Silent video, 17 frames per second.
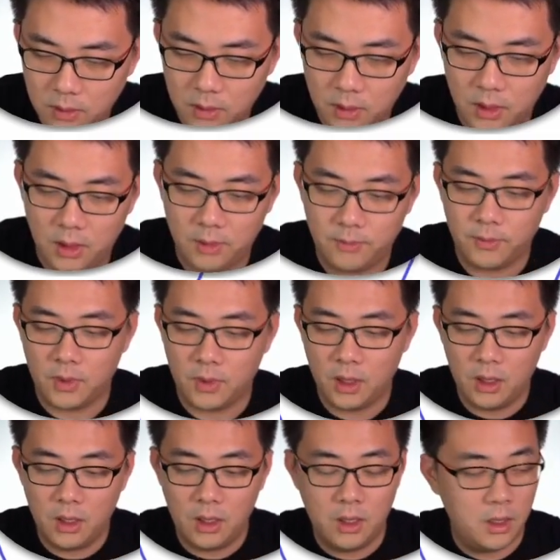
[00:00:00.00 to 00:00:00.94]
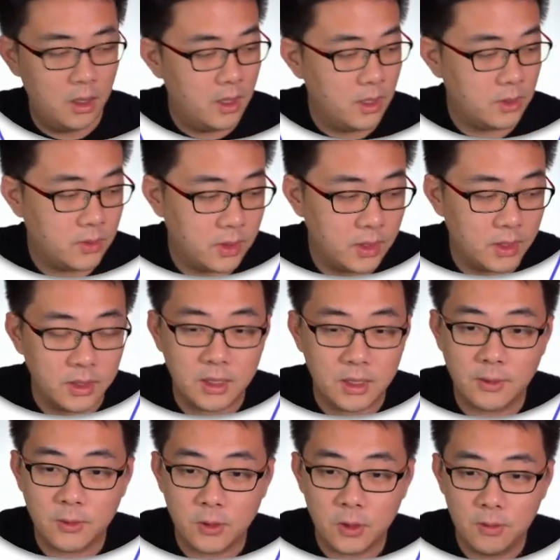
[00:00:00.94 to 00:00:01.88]
Okay, let's look at the
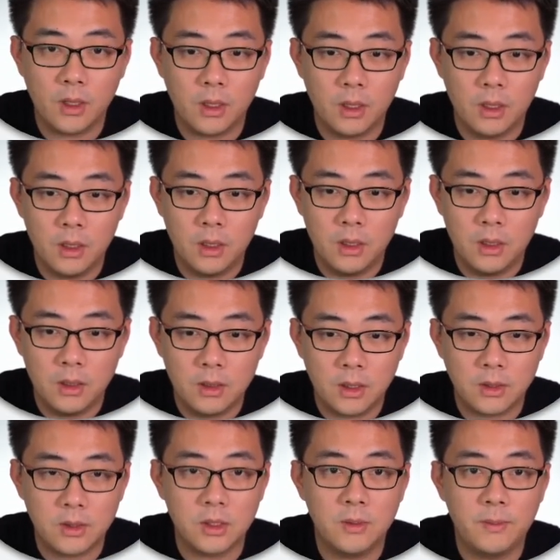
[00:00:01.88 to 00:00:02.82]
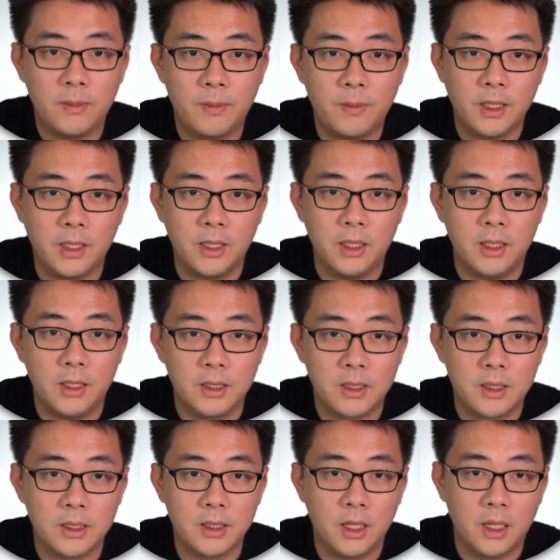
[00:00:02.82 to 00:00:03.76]
subsequent. The second part
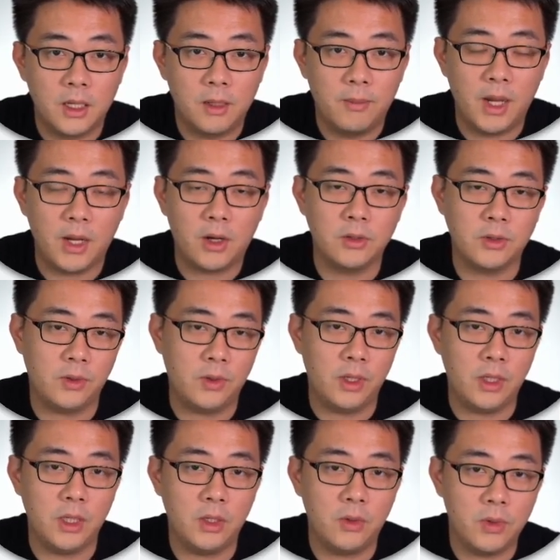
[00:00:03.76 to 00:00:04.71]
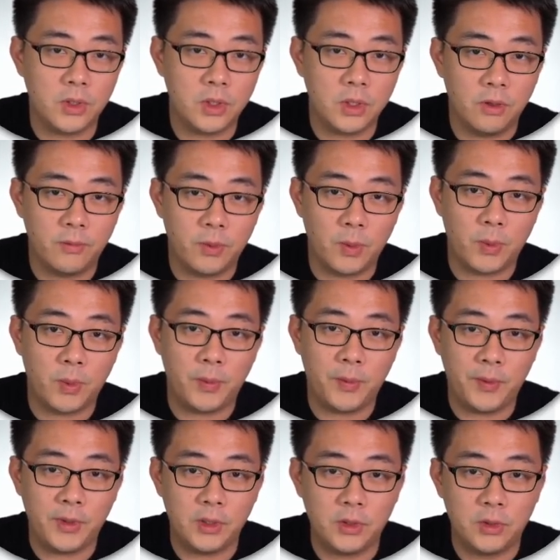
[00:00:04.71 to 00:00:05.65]
is by considering the equation of
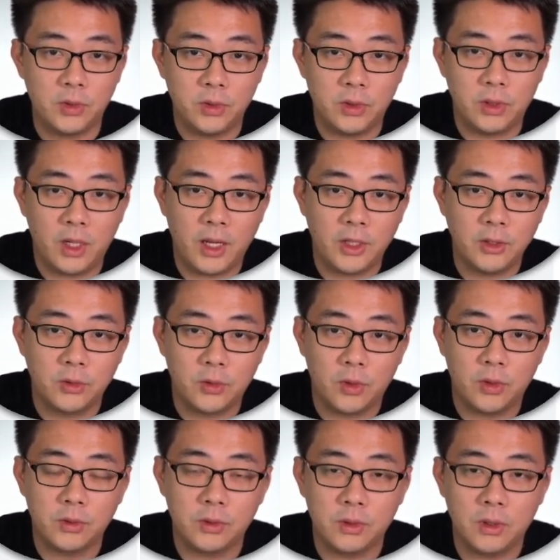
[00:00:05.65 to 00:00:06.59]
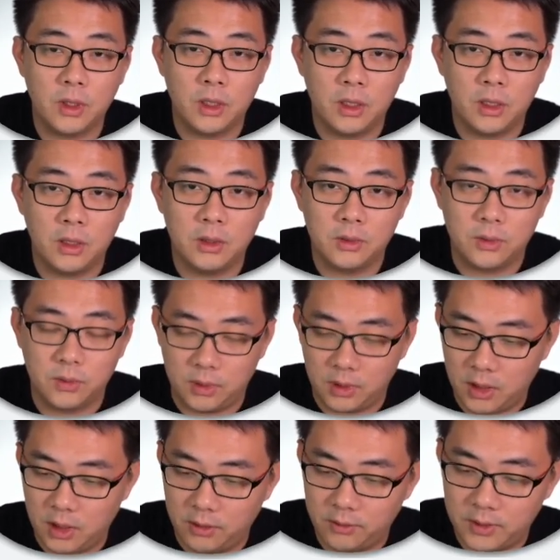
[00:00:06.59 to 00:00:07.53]
appropriate line drawn to the
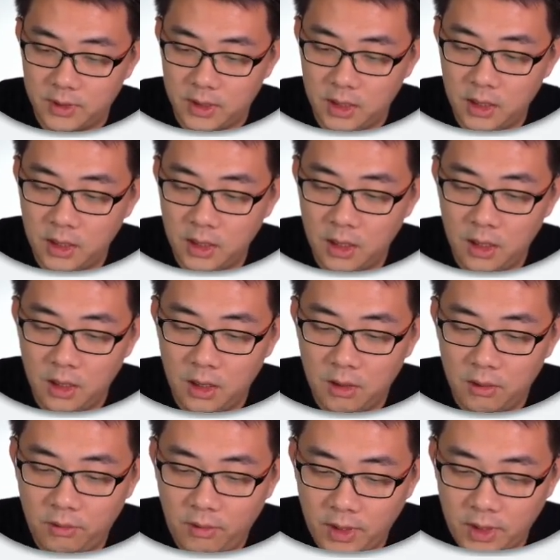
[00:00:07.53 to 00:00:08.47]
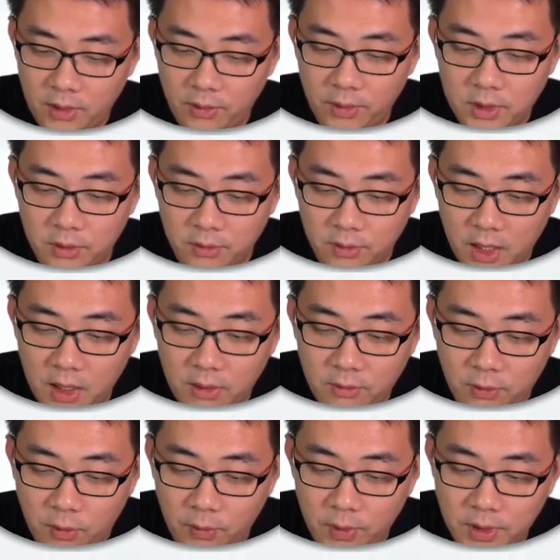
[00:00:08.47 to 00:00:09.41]
curve C, find the range of k
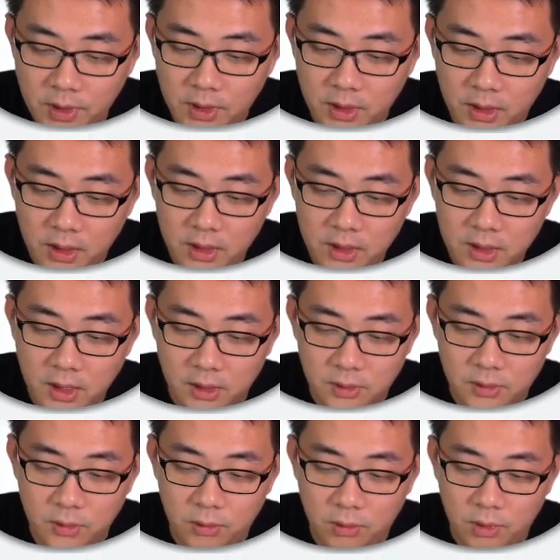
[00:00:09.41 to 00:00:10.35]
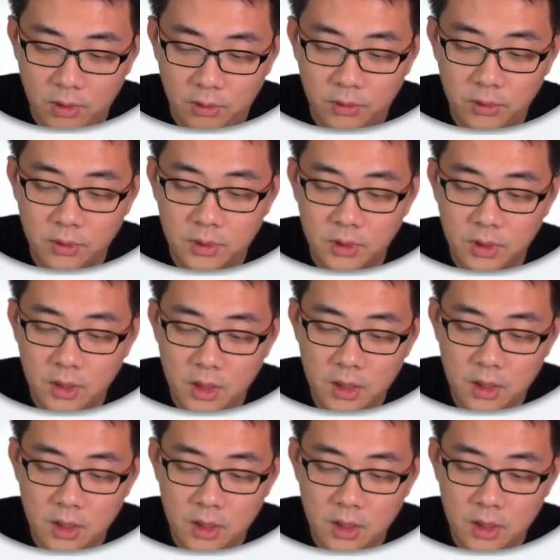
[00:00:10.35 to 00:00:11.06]
for which this has no real roots.